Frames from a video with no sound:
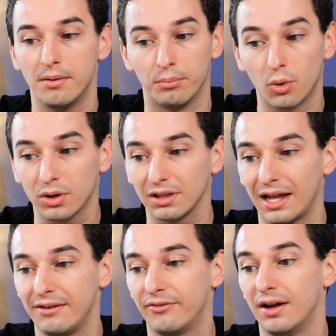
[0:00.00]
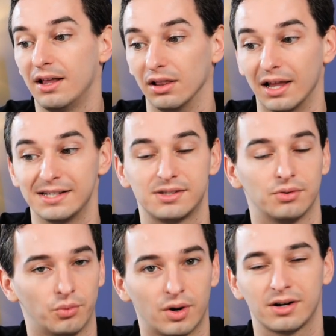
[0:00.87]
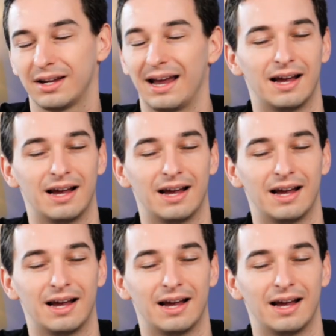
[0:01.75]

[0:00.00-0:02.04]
more life, less work.